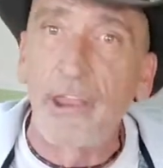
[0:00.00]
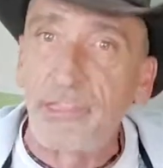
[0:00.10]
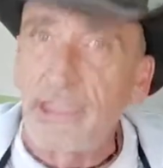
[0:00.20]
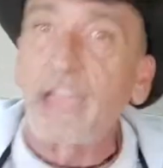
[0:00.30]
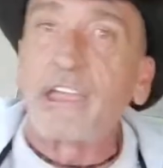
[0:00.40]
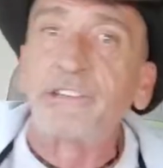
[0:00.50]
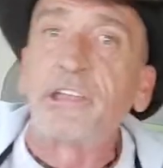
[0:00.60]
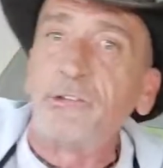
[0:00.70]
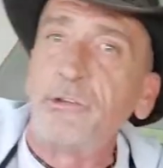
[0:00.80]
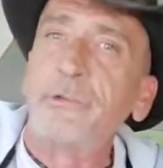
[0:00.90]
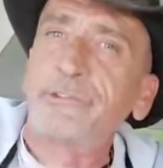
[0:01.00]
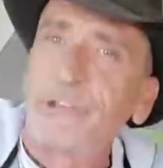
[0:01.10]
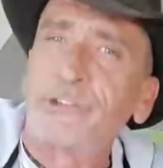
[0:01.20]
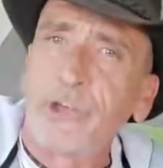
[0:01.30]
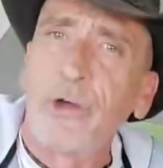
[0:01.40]
I think it continues
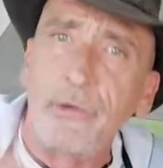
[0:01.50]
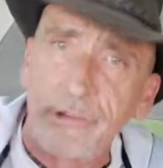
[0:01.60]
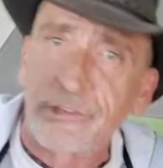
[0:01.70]
to show the